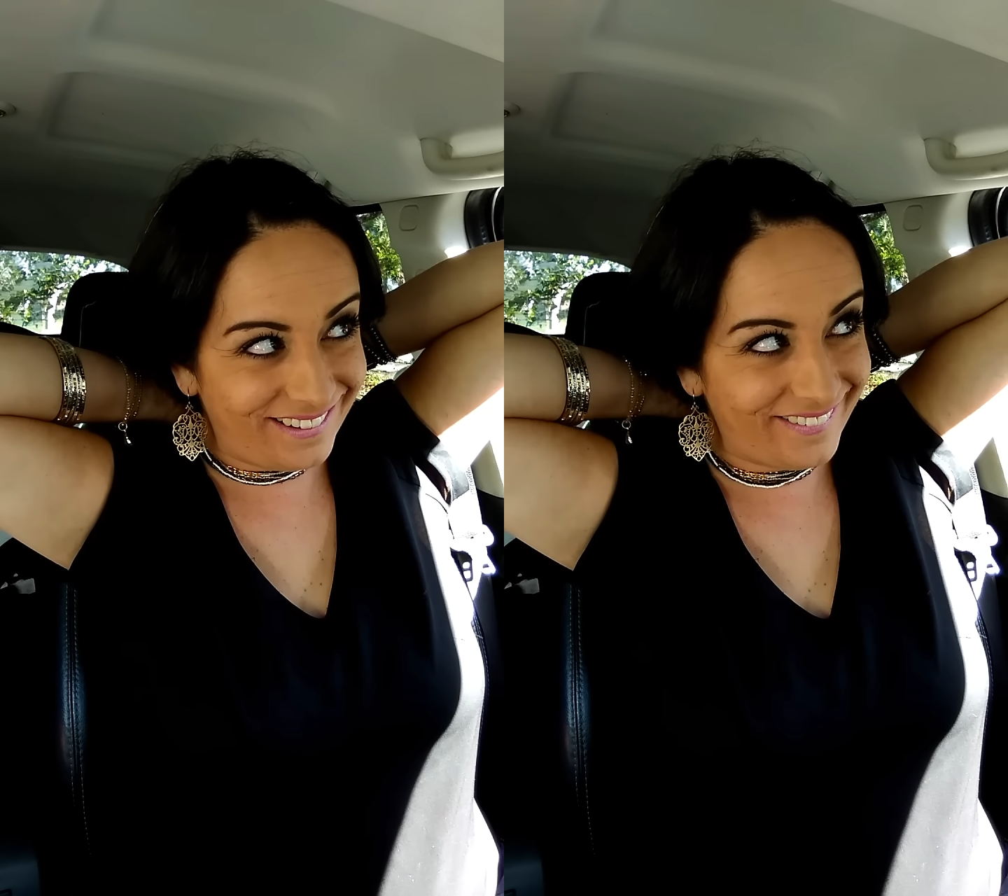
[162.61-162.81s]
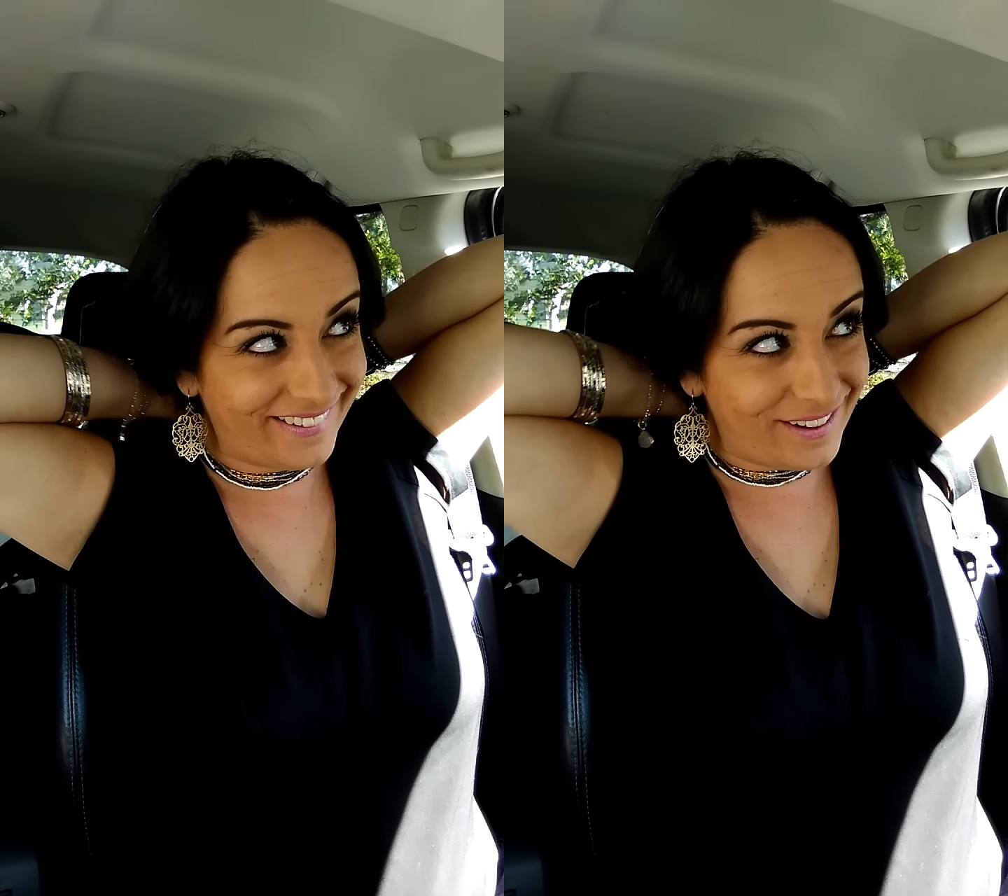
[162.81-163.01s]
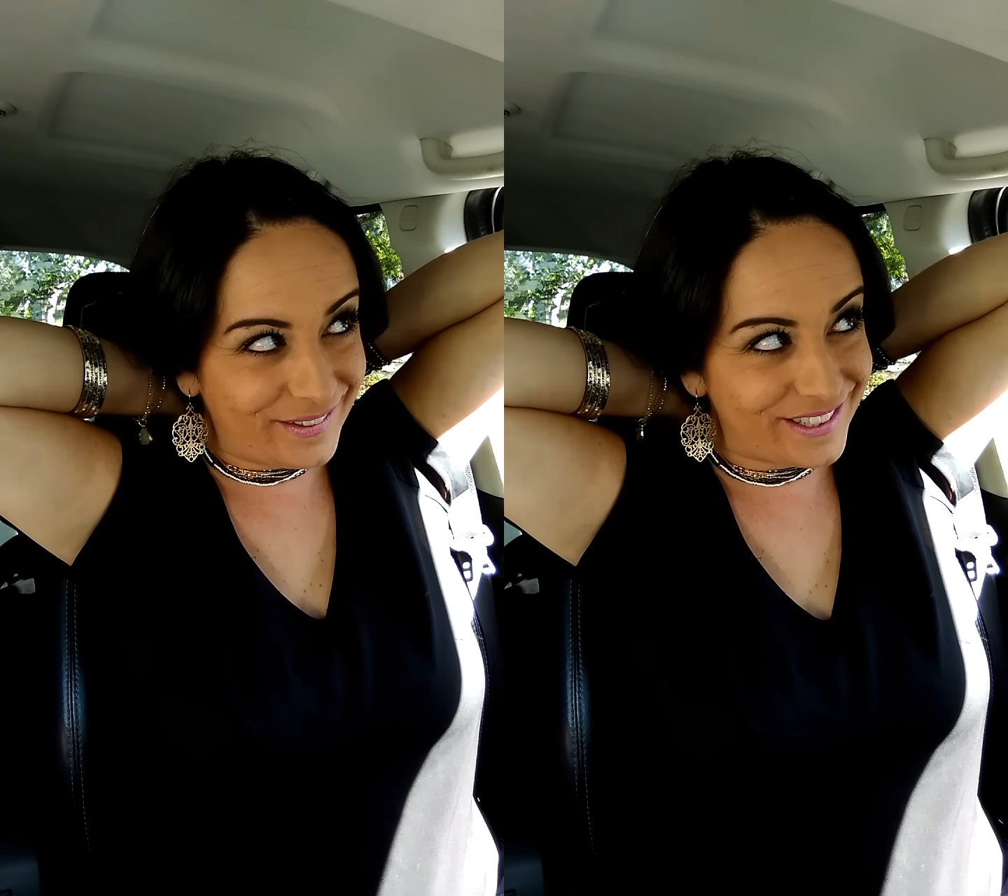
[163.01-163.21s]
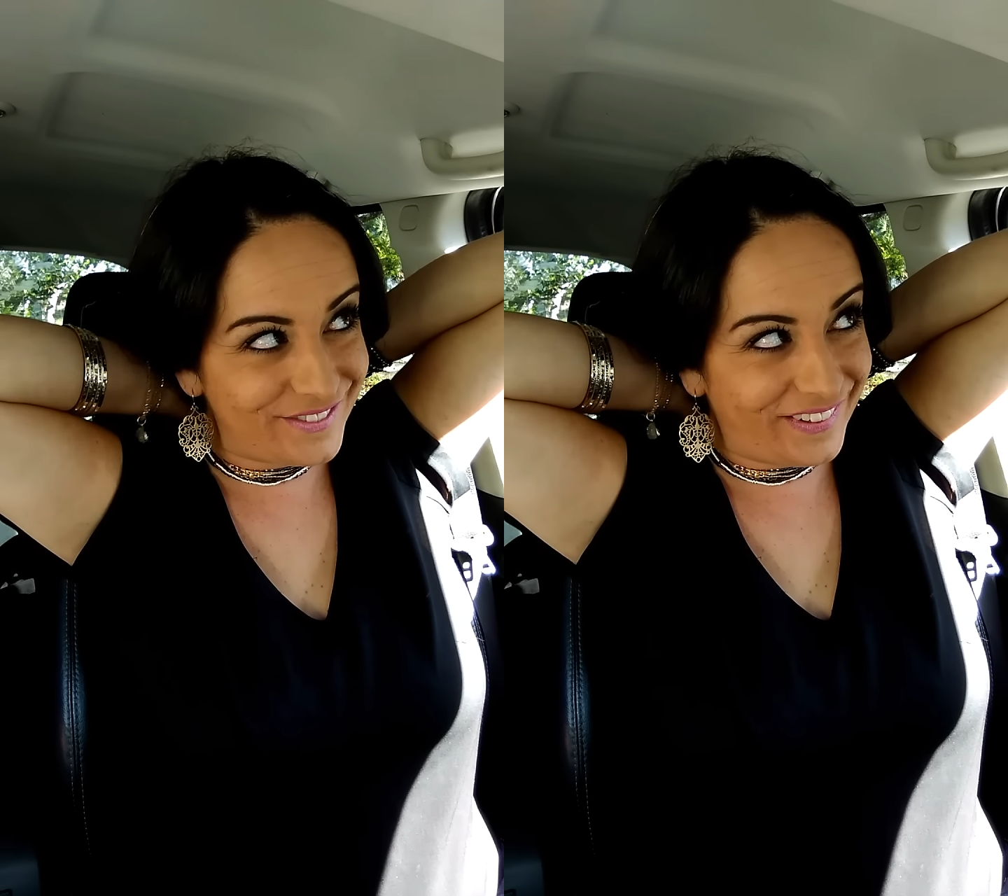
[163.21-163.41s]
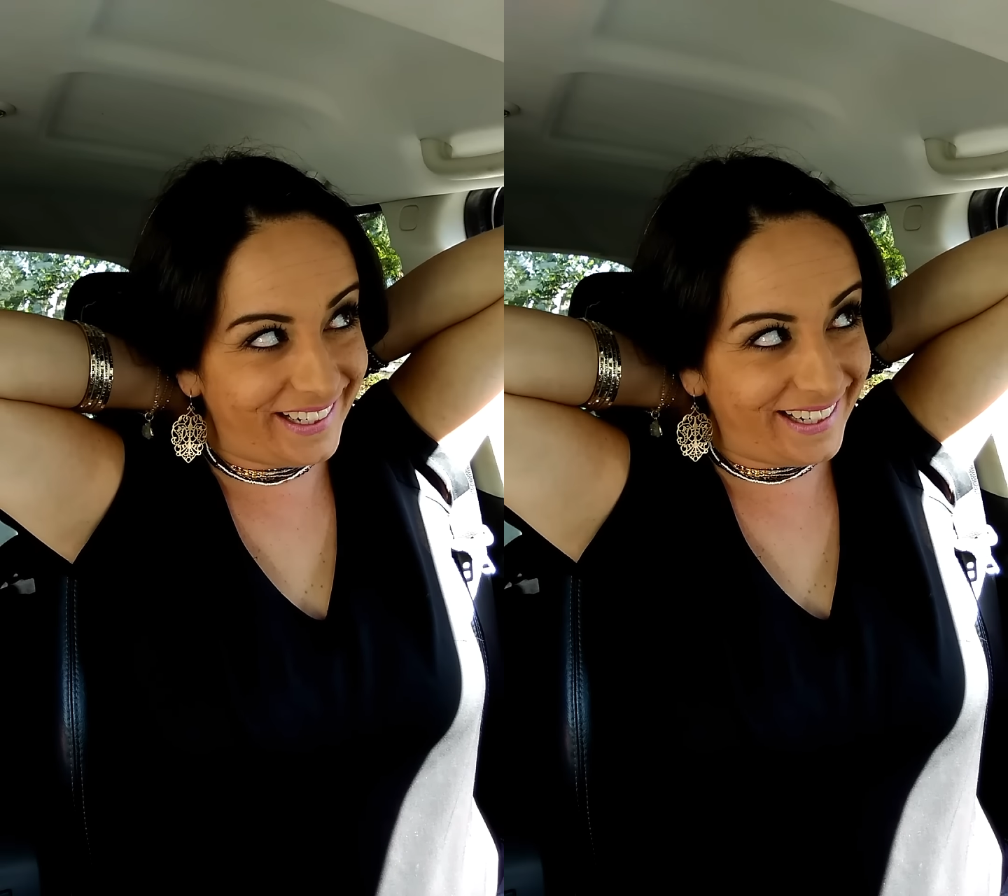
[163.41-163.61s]
Okay, that wasn't
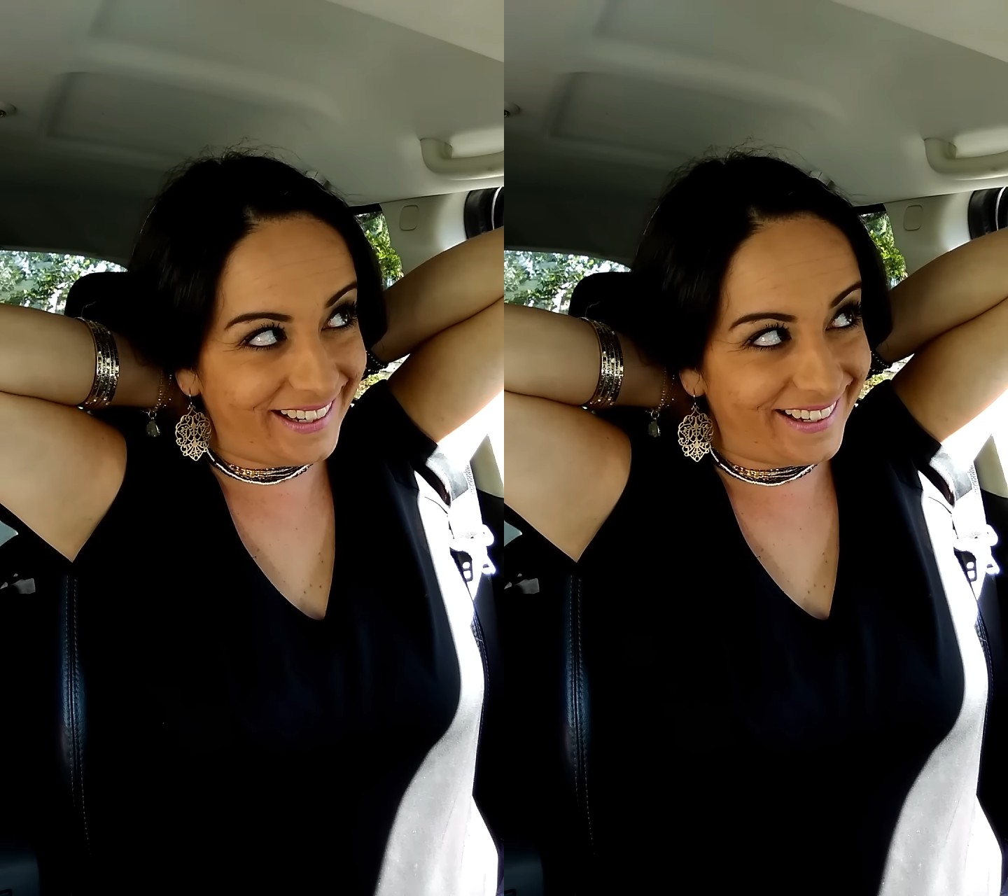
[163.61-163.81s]
funny.